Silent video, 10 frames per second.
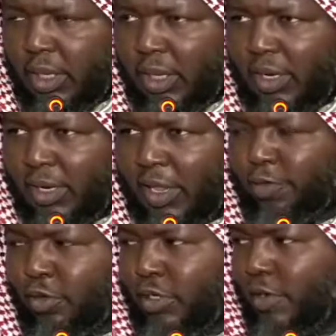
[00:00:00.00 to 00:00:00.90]
Like
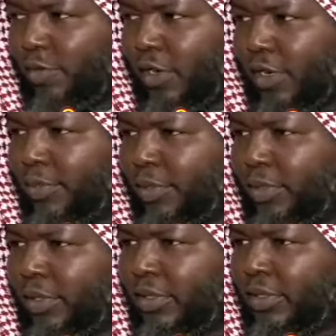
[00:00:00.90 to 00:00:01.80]
for time for
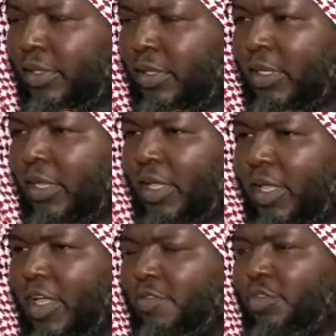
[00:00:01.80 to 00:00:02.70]
Nabi,
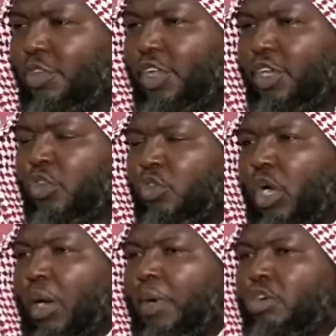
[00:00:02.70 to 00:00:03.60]
if you hear they
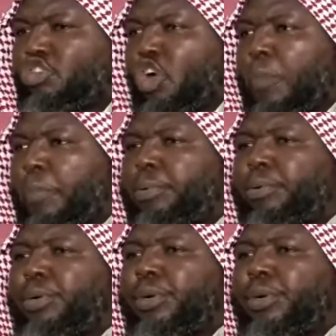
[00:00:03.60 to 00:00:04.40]
talk about chop,